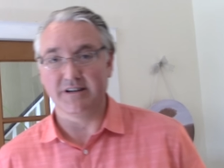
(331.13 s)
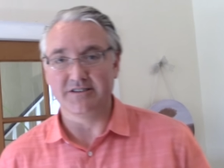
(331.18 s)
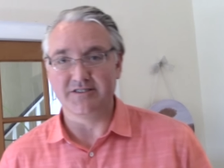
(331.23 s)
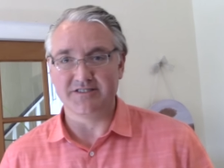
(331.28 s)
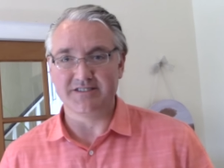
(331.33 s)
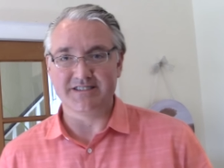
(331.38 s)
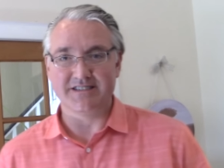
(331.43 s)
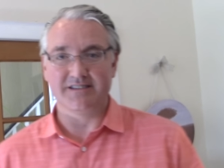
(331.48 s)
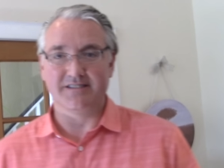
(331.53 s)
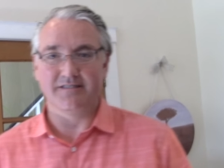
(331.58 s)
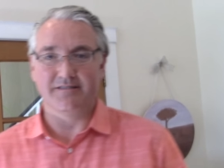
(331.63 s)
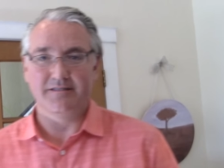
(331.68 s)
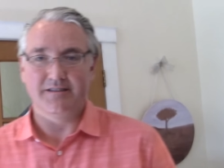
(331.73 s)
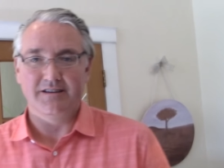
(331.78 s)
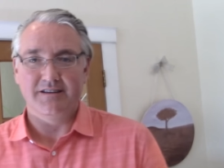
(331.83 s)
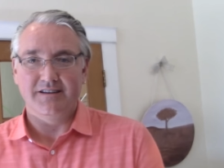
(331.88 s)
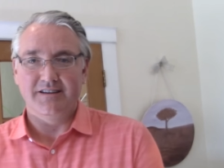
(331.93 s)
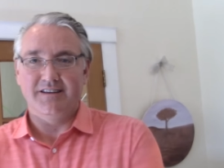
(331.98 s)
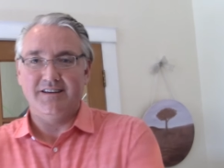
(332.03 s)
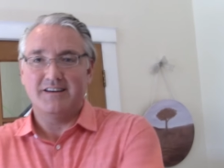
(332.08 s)
just,
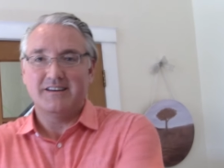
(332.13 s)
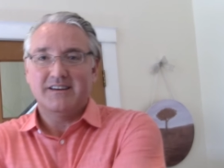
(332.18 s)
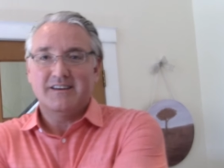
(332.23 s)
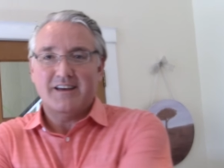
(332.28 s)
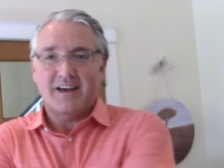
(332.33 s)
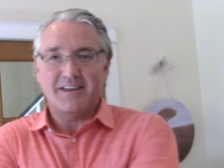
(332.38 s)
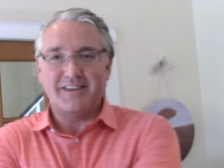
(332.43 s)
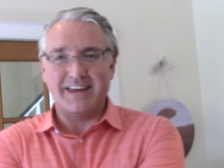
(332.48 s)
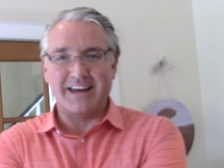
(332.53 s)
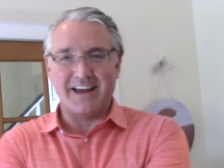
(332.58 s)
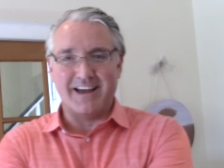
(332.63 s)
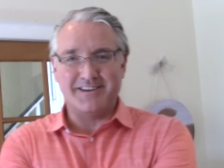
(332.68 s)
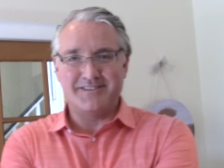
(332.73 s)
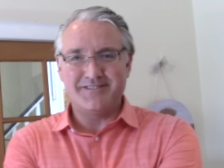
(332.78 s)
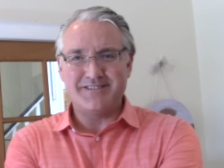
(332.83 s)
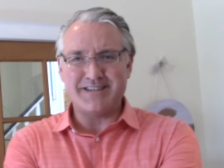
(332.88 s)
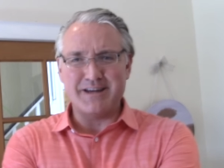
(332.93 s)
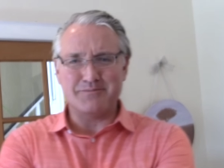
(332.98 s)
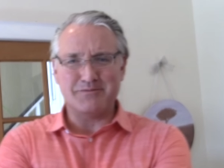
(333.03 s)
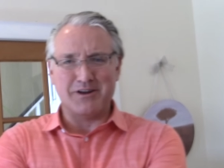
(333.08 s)
I think I
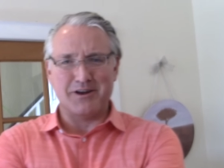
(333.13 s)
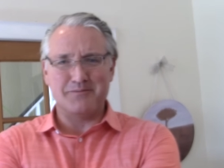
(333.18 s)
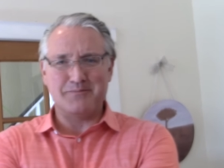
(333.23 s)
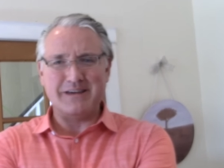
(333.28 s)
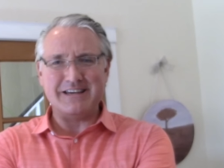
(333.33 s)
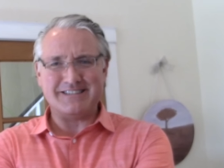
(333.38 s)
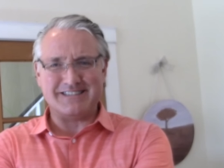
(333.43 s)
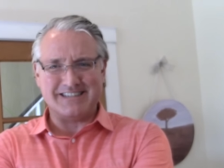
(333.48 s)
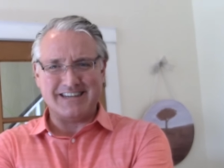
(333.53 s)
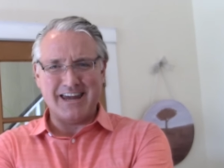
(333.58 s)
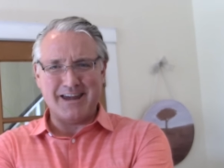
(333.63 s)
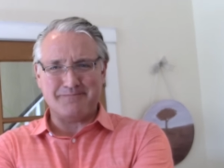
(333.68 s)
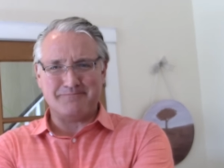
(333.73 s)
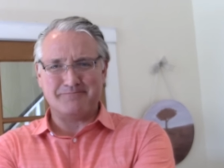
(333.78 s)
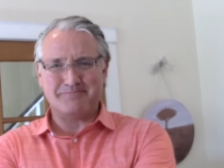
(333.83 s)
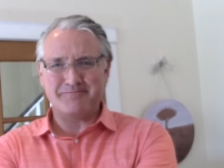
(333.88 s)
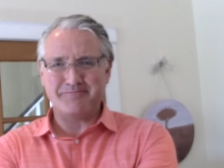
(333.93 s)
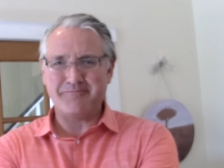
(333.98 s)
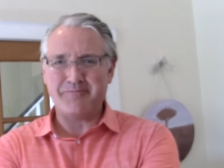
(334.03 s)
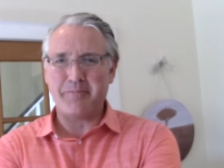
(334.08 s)
stepped on a piece of tape.
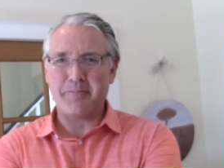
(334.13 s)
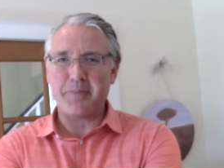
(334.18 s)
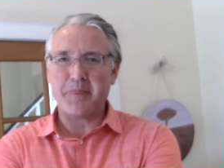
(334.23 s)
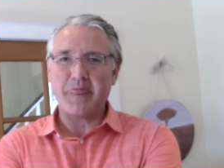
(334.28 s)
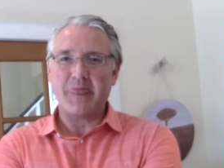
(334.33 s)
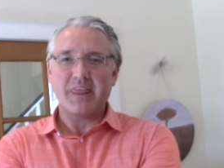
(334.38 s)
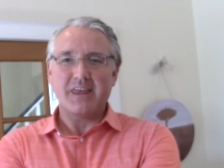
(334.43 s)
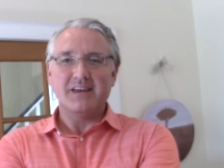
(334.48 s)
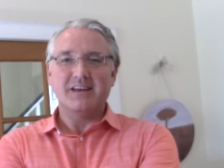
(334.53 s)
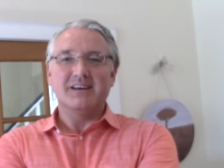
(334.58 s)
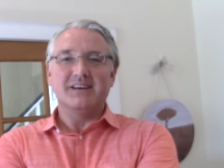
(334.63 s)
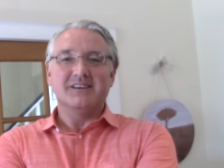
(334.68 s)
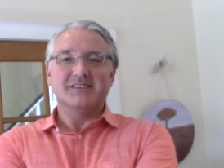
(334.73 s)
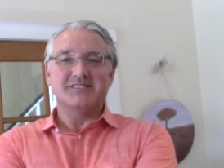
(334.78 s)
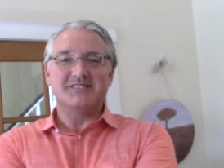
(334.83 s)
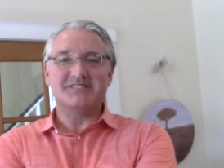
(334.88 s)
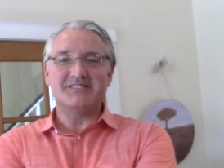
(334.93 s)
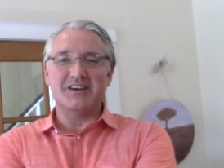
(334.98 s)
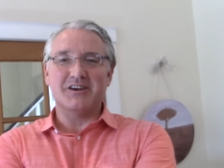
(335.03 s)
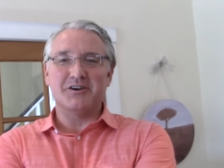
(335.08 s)

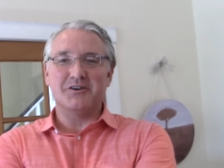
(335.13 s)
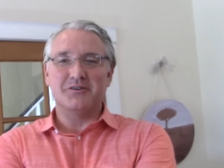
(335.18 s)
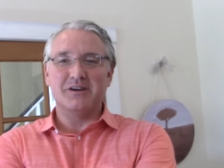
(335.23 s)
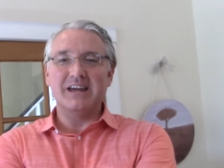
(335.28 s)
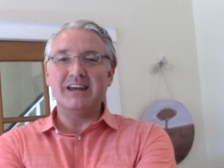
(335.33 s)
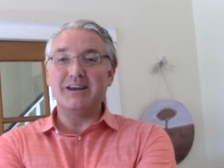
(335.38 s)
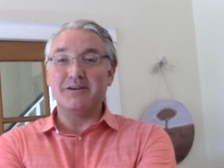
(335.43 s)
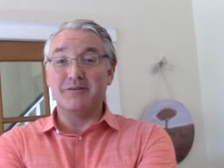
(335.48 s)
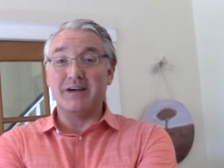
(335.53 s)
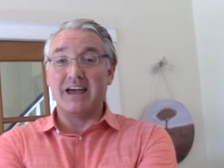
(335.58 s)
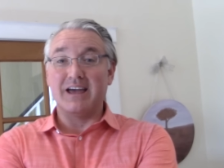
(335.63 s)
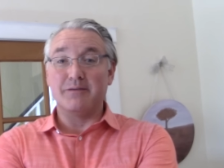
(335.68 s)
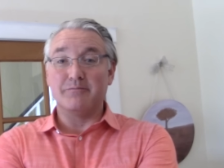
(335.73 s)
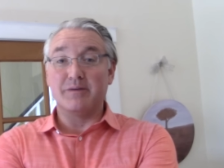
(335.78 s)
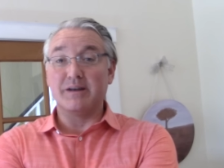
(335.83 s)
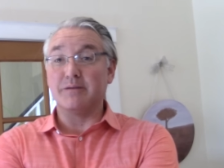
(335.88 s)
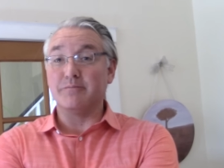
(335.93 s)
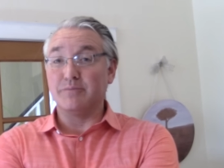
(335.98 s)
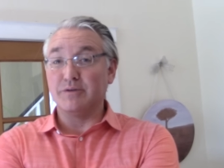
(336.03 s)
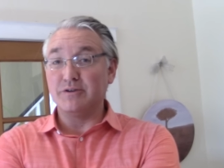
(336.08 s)
So anyway,
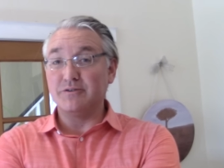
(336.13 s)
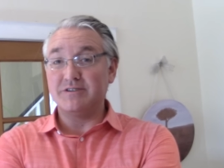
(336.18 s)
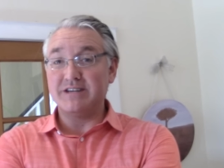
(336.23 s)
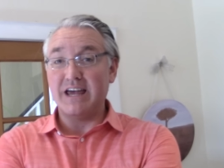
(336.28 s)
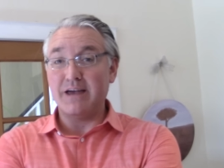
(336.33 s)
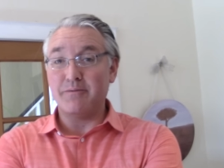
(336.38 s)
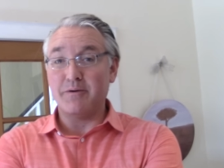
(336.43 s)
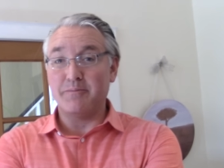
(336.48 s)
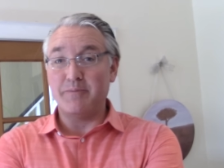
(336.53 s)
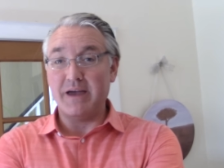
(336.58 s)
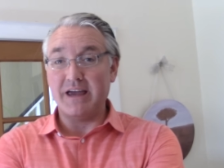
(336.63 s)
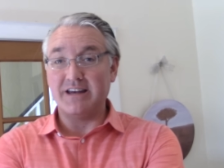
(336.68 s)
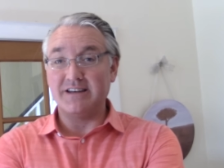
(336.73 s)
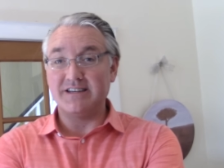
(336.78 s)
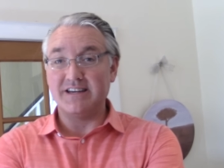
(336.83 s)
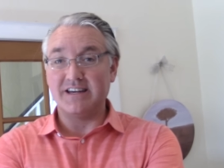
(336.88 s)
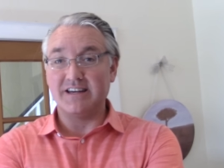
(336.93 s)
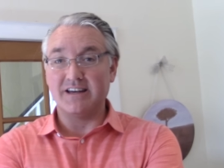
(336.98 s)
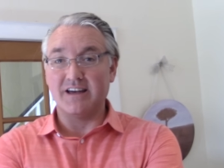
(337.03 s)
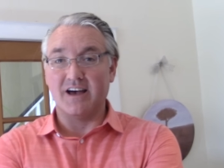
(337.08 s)
but at Blue Table
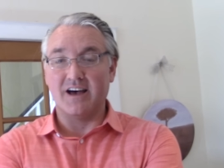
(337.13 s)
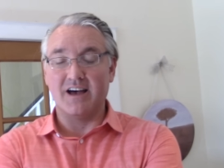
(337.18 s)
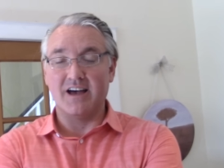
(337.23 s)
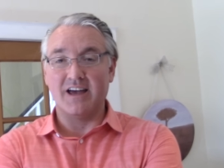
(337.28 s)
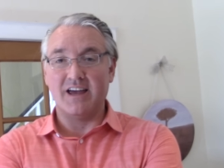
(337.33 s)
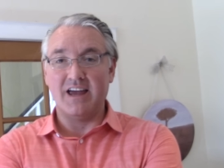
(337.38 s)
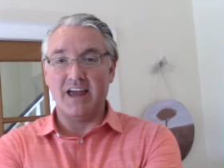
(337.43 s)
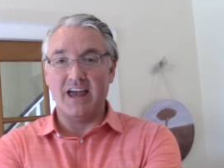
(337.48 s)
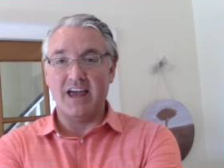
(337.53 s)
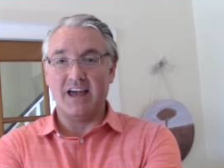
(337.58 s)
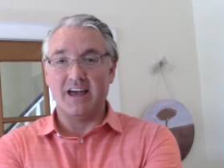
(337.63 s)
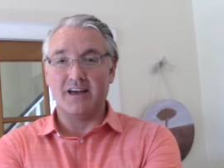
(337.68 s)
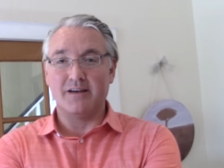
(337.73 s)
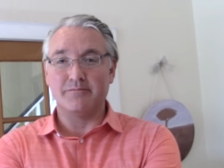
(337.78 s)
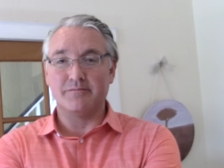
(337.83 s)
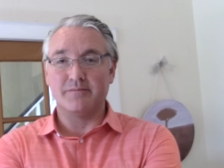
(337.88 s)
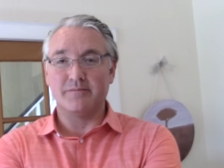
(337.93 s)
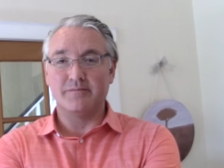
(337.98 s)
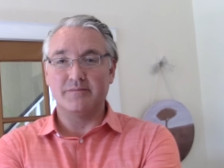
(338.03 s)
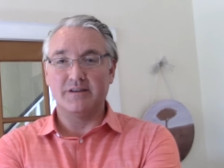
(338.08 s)
Painting, I
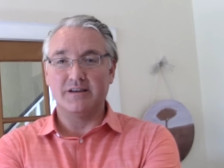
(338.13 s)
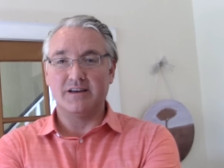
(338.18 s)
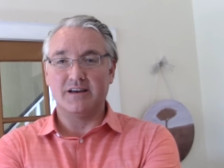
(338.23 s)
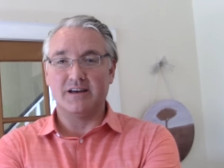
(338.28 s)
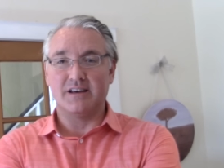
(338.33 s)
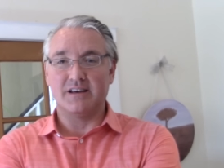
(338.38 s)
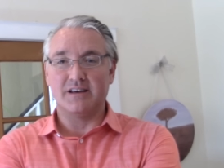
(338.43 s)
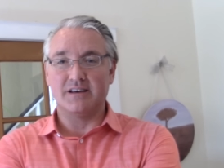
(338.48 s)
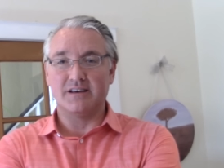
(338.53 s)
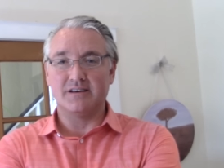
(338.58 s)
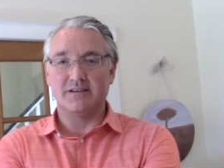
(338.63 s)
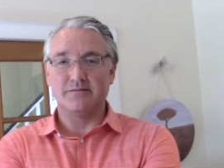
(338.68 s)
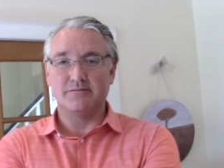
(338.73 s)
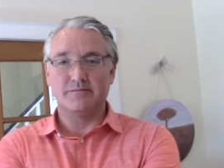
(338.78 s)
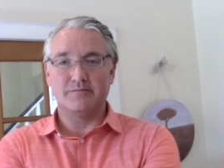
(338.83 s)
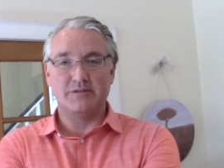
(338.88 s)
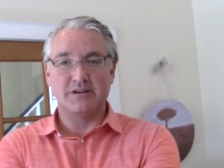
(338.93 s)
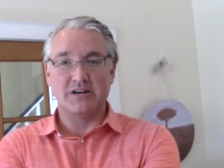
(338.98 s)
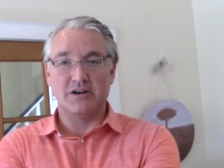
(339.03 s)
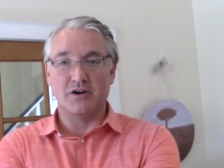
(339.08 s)
am, uh,
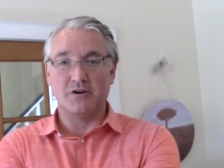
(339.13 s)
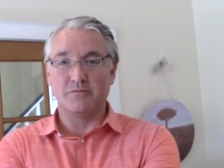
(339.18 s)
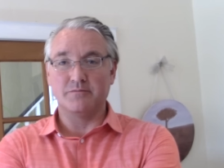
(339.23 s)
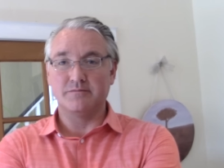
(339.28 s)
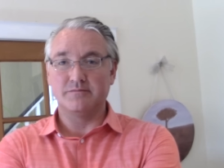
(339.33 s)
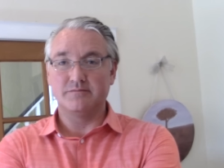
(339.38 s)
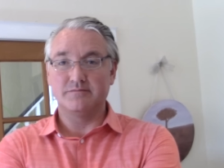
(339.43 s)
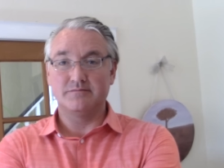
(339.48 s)
you know,